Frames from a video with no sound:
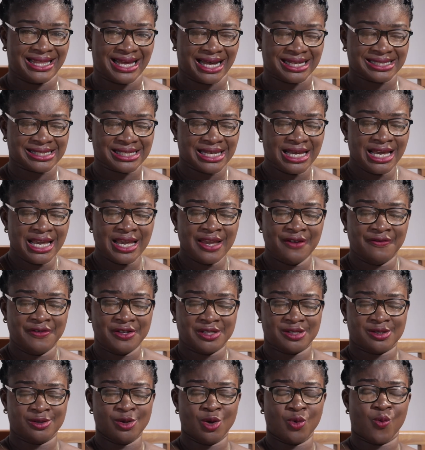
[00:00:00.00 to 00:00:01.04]
that if
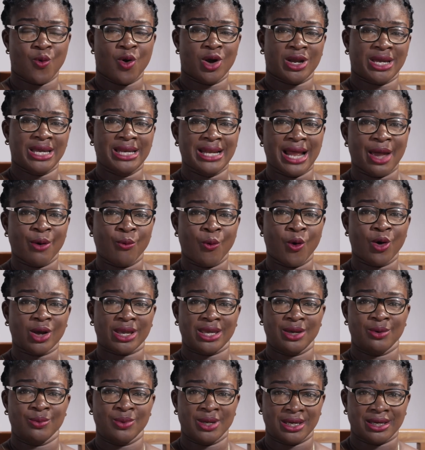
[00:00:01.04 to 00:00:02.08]
it's not working, I
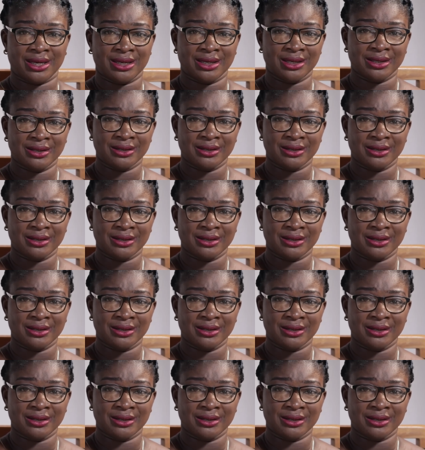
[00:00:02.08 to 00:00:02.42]
walk away.